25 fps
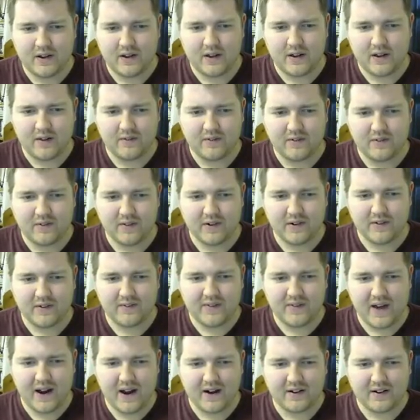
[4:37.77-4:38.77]
If we were to
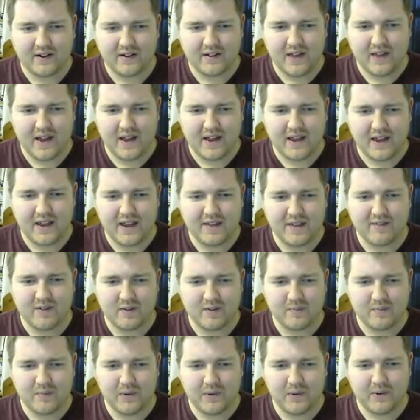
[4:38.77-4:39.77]
factor that
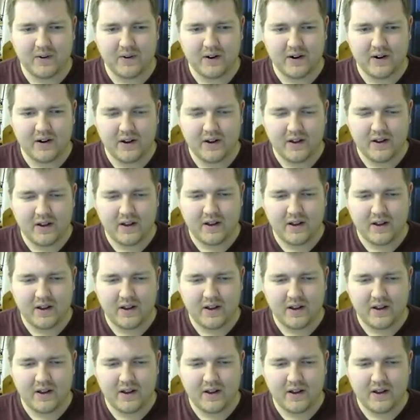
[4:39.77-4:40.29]
even more,